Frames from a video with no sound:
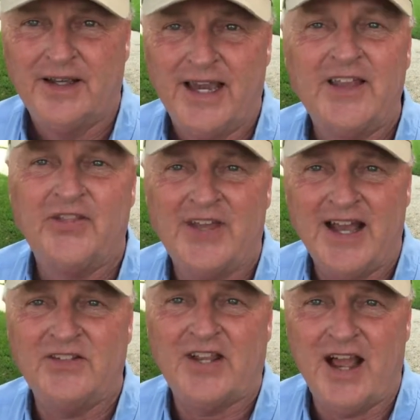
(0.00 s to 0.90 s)
And
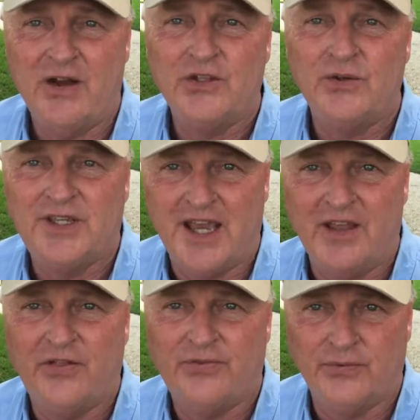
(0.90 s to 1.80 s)
that's how you
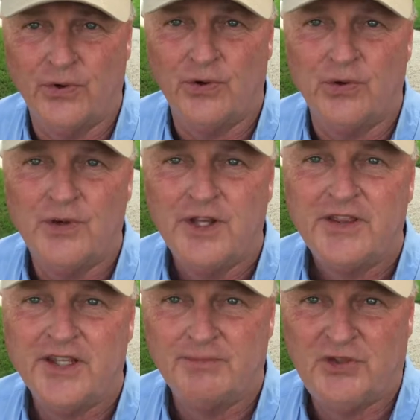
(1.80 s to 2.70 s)
get through
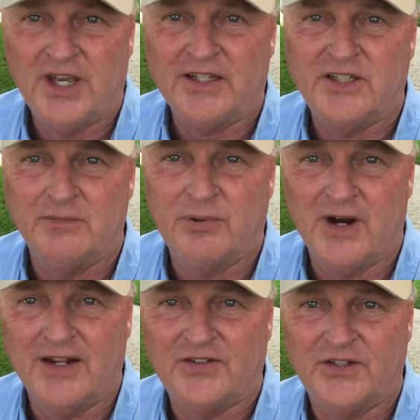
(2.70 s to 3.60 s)
the objection
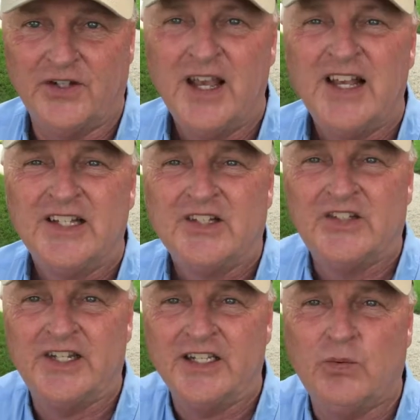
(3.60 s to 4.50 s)
process
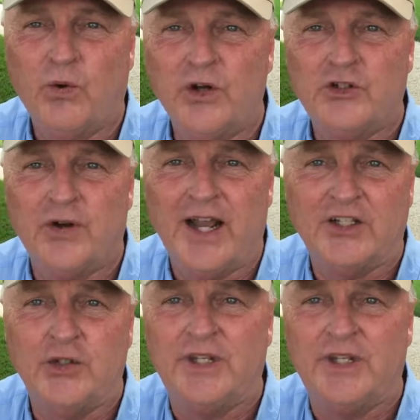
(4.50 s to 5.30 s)
six word tracks.